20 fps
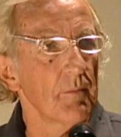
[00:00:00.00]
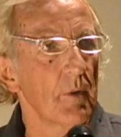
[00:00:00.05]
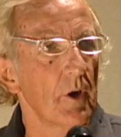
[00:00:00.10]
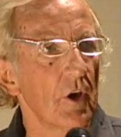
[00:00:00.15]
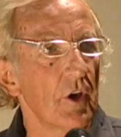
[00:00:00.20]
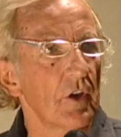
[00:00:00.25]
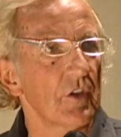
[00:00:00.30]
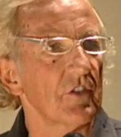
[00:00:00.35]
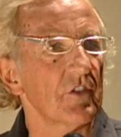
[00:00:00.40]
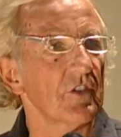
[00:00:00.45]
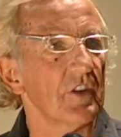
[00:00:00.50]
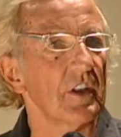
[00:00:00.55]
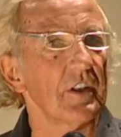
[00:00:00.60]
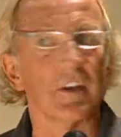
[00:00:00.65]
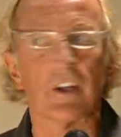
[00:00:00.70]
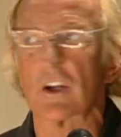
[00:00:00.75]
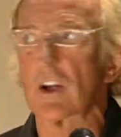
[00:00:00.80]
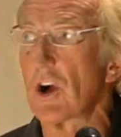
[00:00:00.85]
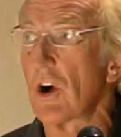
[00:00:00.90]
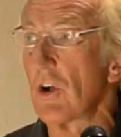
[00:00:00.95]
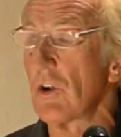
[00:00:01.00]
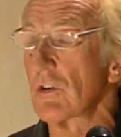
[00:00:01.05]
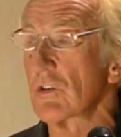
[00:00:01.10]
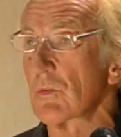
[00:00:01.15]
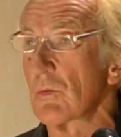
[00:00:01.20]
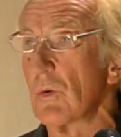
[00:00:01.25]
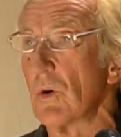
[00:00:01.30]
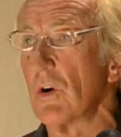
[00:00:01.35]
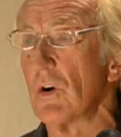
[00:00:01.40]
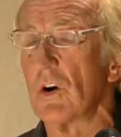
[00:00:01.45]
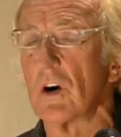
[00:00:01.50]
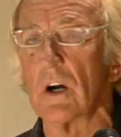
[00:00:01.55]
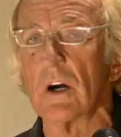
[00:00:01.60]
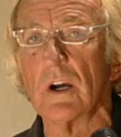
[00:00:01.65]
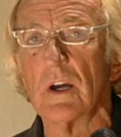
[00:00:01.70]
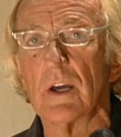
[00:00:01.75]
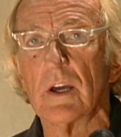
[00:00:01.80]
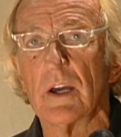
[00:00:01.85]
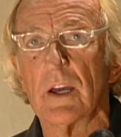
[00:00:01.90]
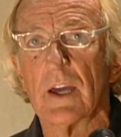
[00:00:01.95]
immersed in the Cold
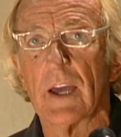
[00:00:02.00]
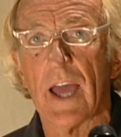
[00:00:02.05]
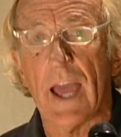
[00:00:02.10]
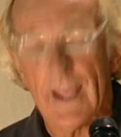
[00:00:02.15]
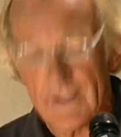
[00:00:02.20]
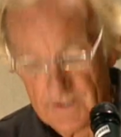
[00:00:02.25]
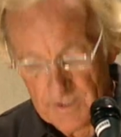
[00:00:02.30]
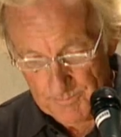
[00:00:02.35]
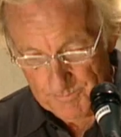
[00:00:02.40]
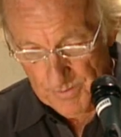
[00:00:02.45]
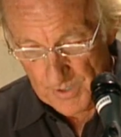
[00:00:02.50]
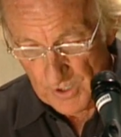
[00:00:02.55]
War and the